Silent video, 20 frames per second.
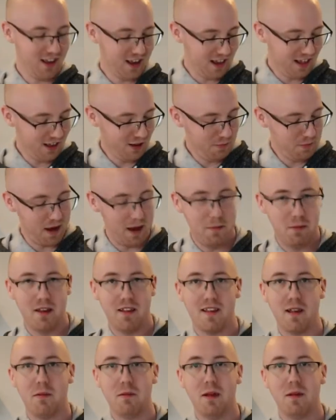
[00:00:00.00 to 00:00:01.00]
like a little baby,
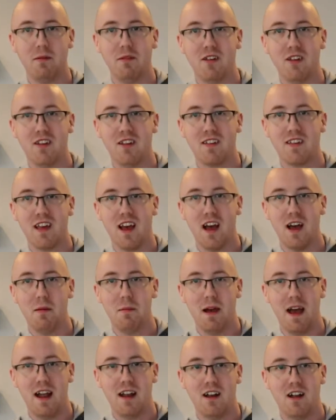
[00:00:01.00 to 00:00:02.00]
sometimes you just
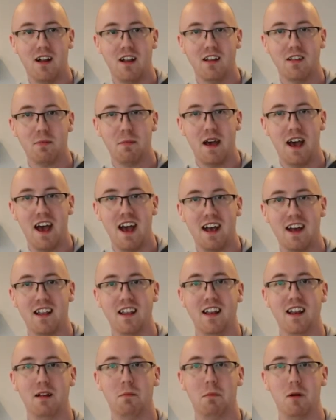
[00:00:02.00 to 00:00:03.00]
gotta pat it on its back and
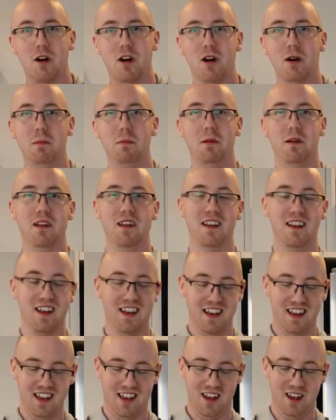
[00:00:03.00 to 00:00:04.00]
let it burp, and
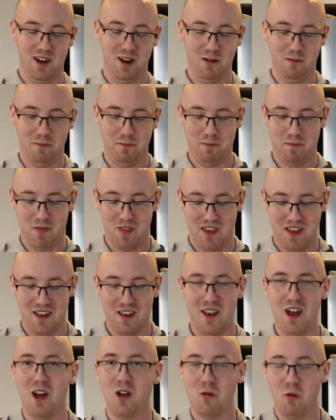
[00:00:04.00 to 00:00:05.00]
you know,
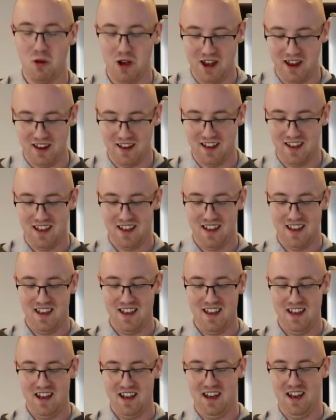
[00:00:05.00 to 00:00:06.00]
not quite.
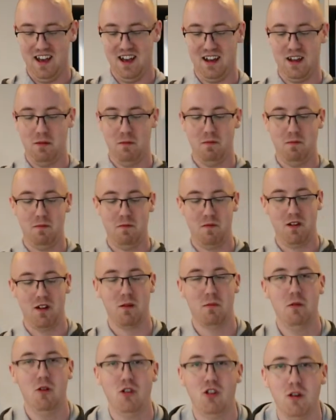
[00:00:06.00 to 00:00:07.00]

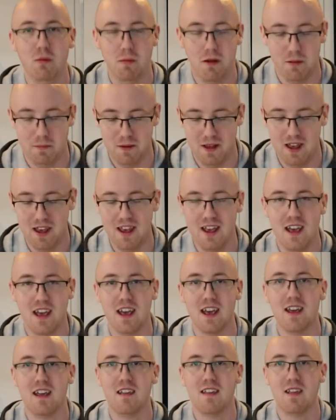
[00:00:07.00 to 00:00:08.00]
Kombucha burping
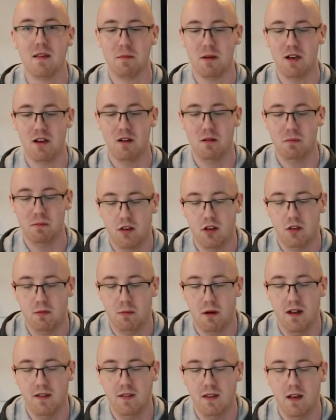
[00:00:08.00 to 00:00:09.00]
is about just
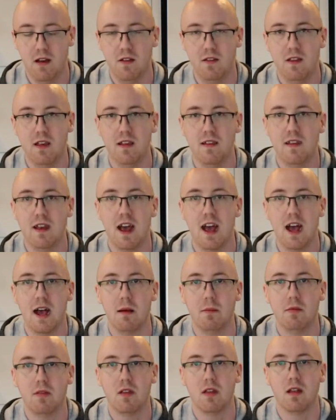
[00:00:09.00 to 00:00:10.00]
pressing on these
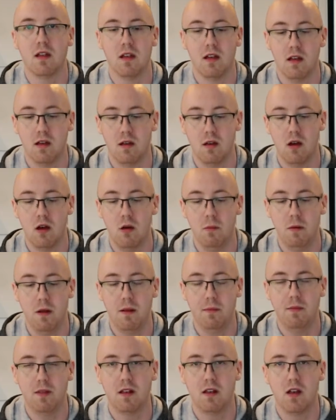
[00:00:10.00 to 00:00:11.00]
tabs to open
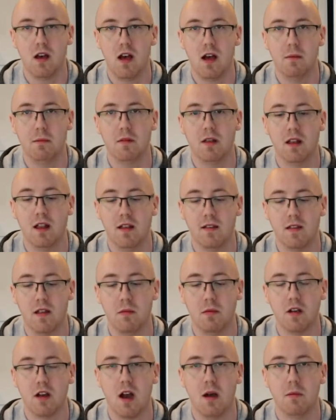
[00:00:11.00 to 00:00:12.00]
up the top to let
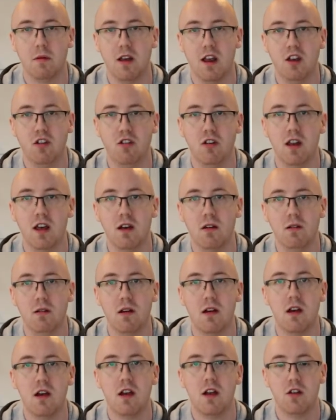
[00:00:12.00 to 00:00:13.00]
some of the carbonation out,
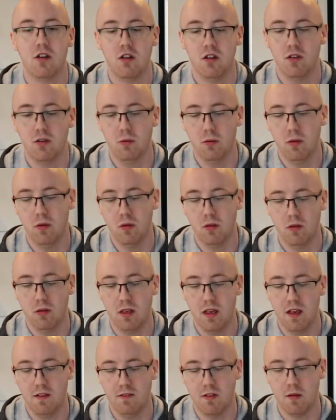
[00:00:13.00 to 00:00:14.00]
just to
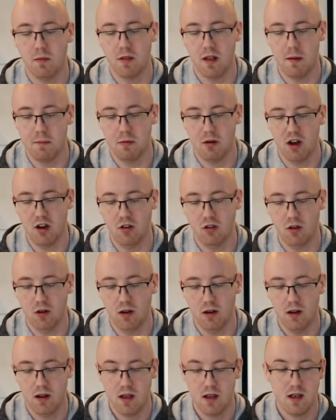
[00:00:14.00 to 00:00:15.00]
relieve some of that
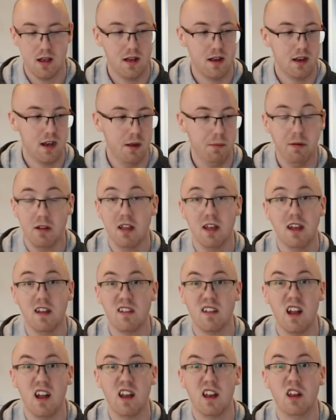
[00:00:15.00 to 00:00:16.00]
pressure. Typically
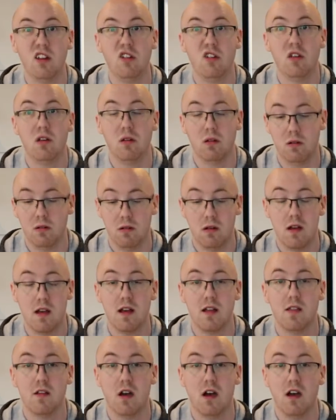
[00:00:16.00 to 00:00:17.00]
it's not an issue.
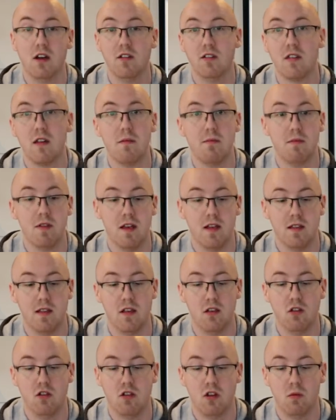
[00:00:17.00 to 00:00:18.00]
There are some things
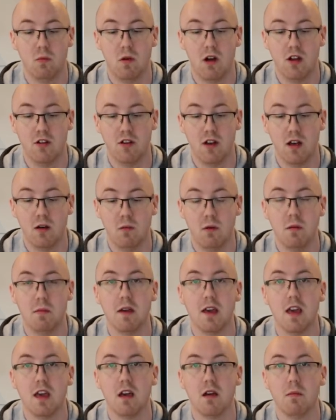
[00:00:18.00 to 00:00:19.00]
that you should watch out when
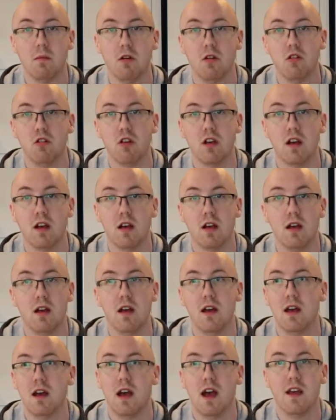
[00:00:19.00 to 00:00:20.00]
making kombucha.
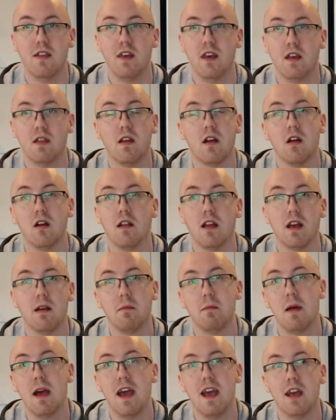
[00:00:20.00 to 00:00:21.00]
I think they're like
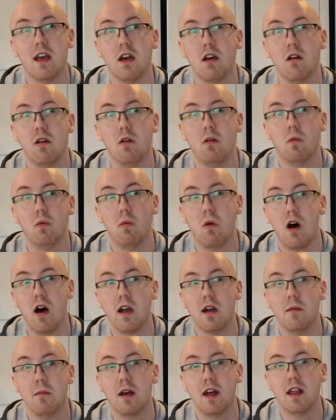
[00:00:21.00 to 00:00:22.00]
mango,
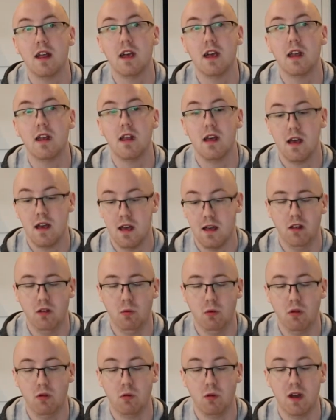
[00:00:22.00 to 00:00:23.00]
watermelon.
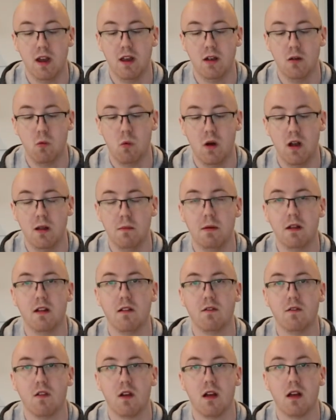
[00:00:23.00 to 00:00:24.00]
These will create quite a bit
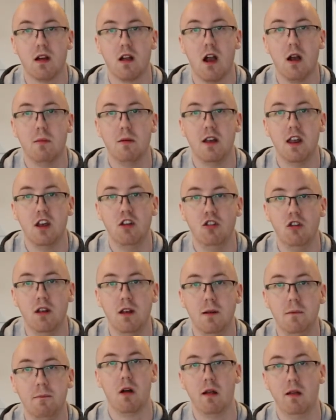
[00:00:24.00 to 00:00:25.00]
of
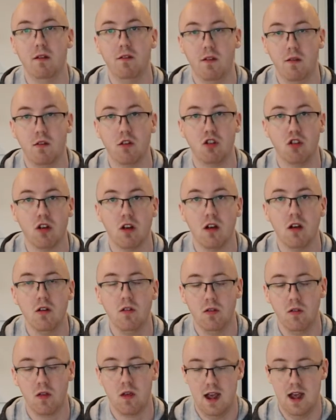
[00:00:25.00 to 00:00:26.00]
carbonation, probably from the
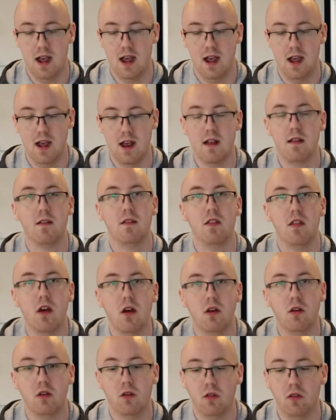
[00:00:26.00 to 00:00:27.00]
sugars, and
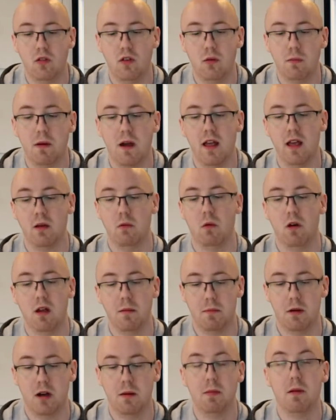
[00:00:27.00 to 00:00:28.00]
those you probably want
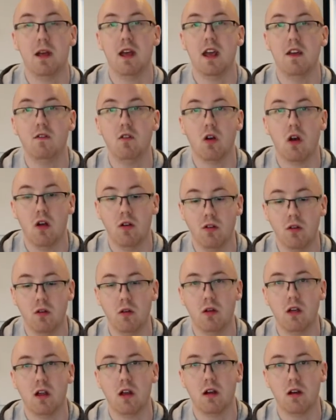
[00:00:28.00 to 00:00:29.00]
to burp. If you're also
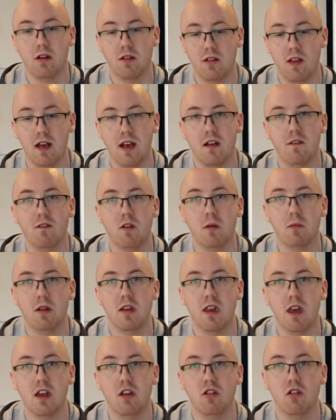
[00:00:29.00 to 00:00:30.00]
doing your second
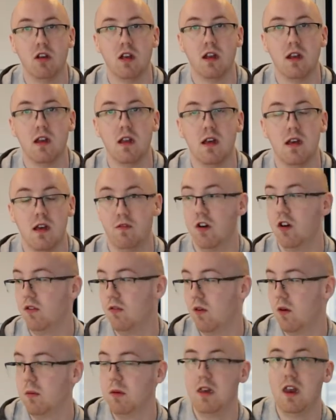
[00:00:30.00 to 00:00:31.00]
fermentation, first
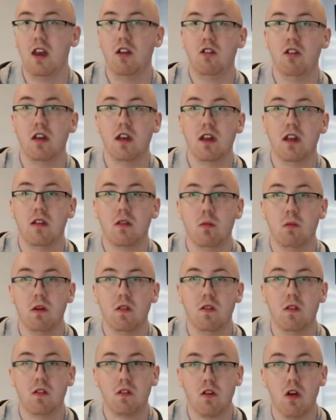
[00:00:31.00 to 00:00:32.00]
fermentation is
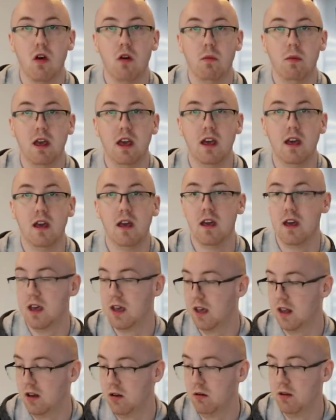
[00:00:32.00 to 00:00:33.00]
with the SCOBY
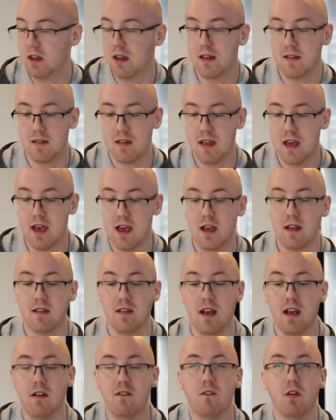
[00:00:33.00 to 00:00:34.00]
doing its thing.
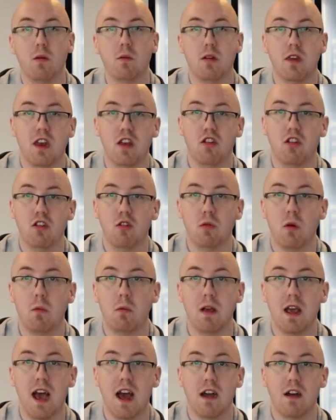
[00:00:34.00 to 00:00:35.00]
Second fermentation is when
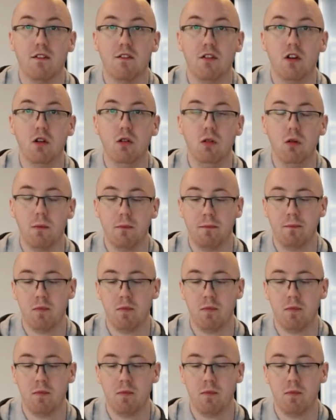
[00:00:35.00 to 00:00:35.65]
we add our fruit,